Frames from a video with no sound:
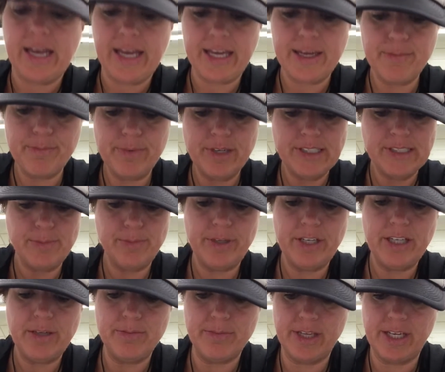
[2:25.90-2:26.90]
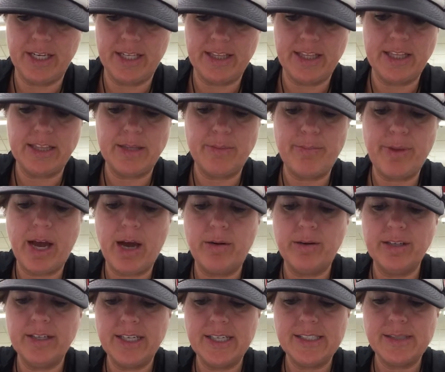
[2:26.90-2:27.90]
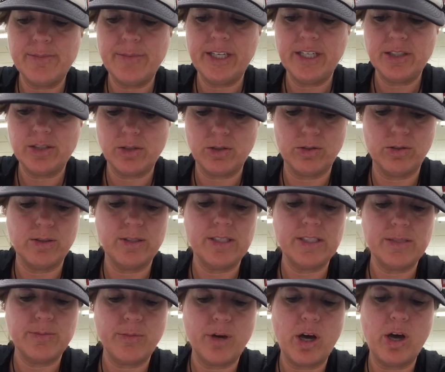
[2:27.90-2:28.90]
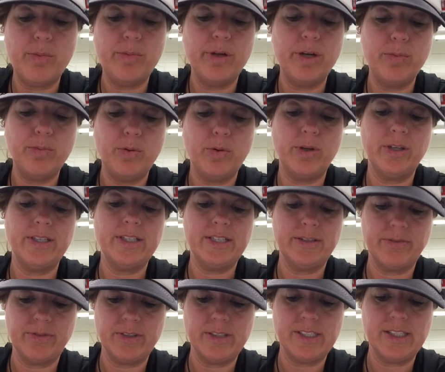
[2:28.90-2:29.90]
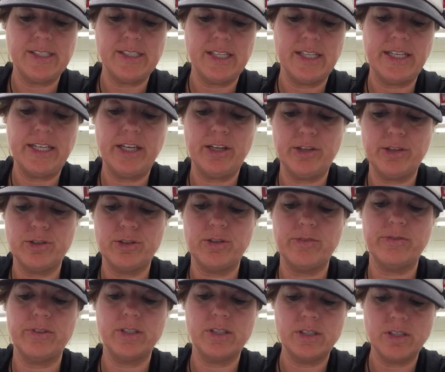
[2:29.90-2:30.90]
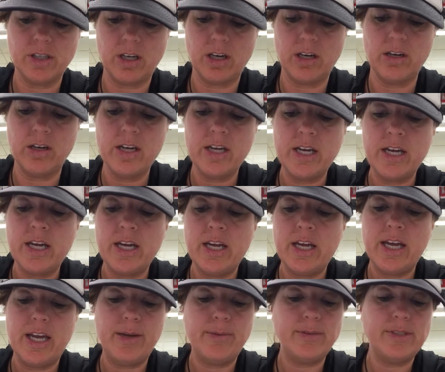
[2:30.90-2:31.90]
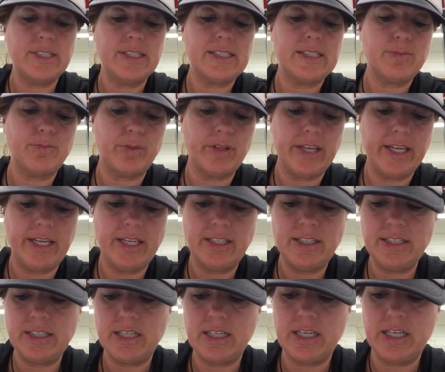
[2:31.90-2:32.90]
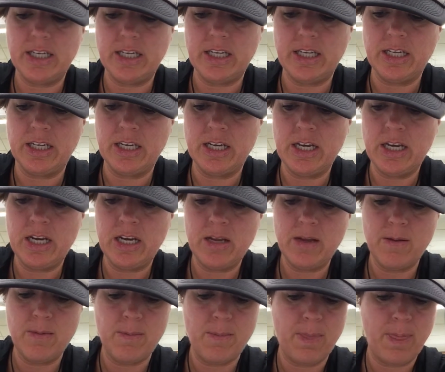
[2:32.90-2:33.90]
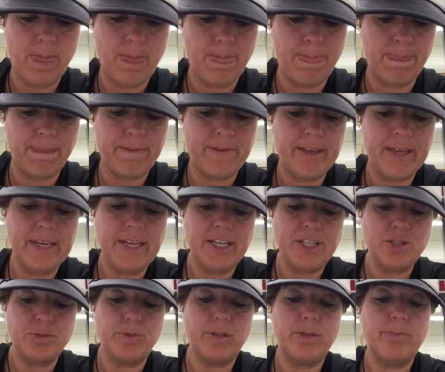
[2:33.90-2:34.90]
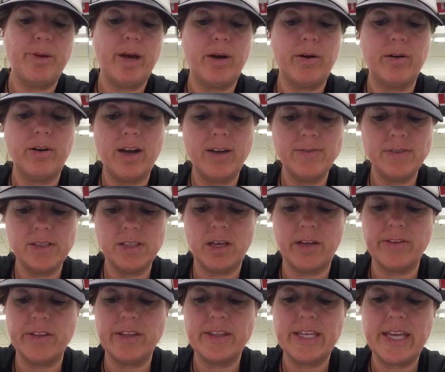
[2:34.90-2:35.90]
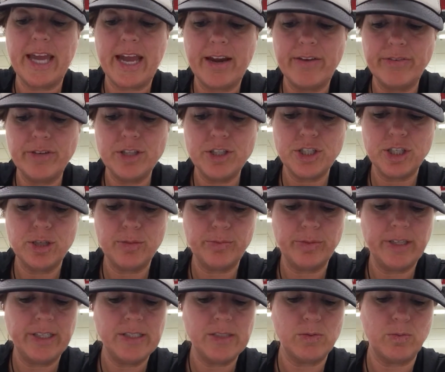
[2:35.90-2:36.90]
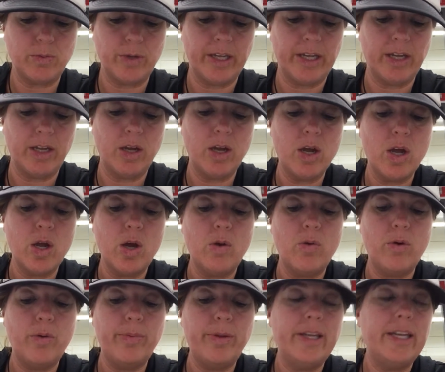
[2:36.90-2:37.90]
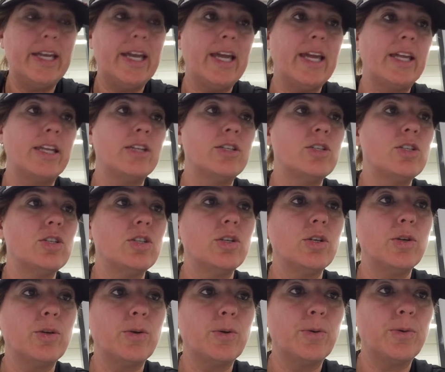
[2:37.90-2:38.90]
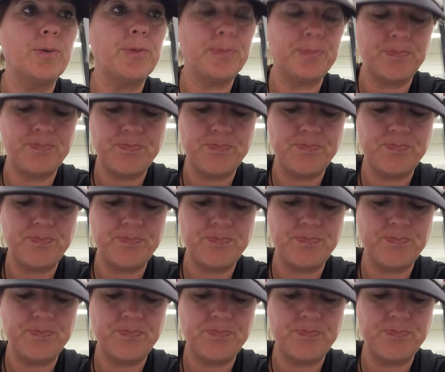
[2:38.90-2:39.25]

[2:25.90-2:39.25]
It must be admitted that the power does make certain small but important differences in the character of the stall. It was explained in connection with the power off stall that the average airplane's wing will begin to